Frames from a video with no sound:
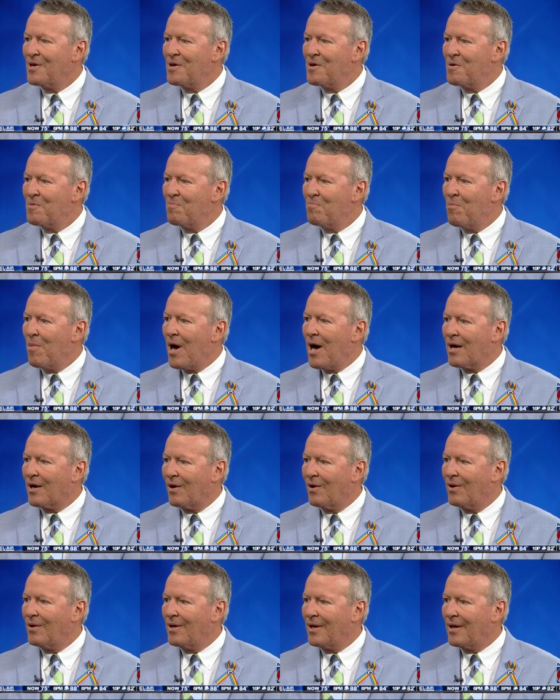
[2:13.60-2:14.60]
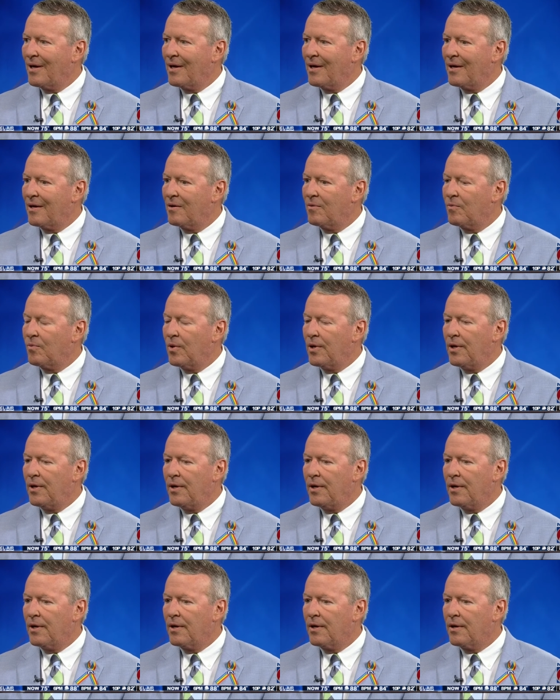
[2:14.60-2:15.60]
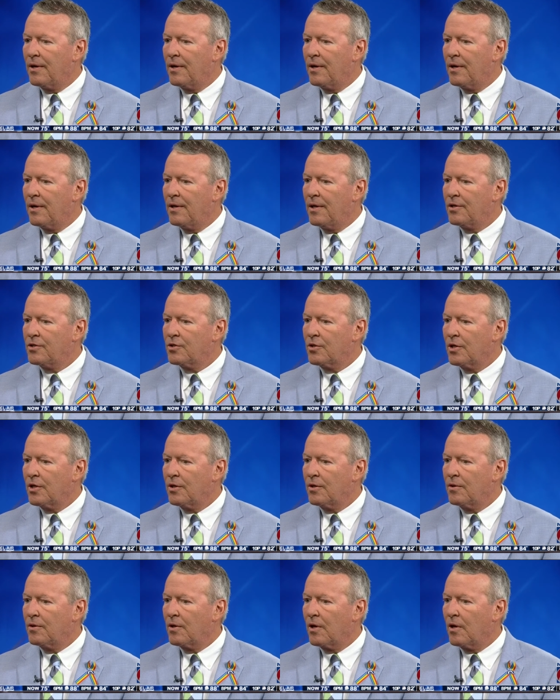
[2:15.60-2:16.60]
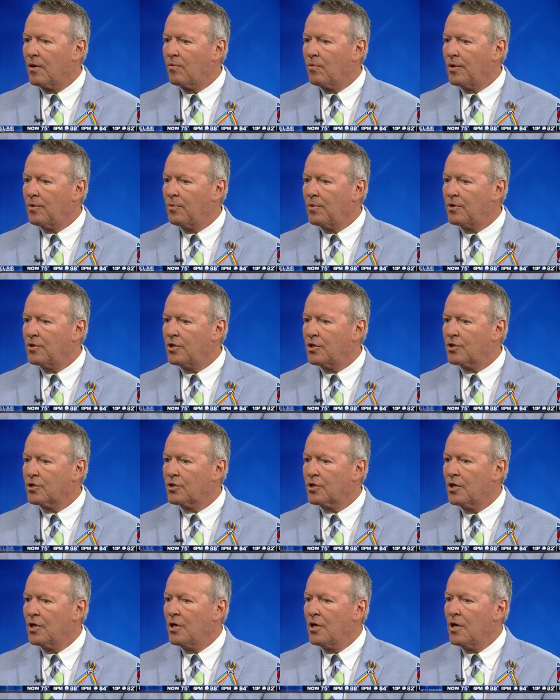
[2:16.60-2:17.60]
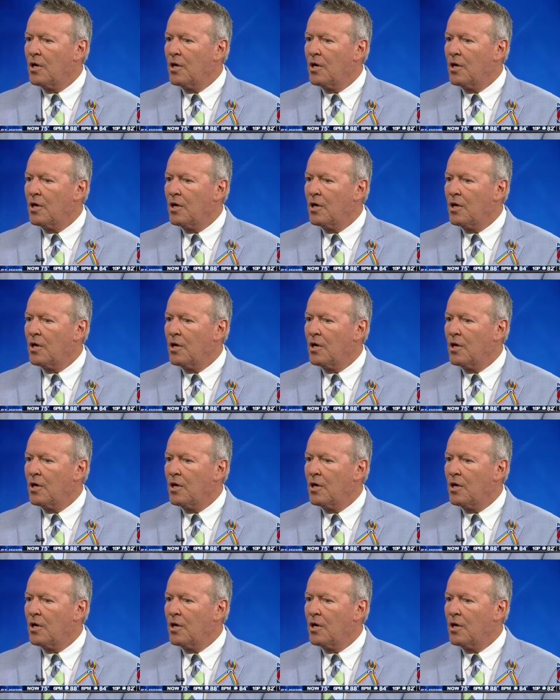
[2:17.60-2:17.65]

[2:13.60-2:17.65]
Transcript: model, right. and we initially thought we would just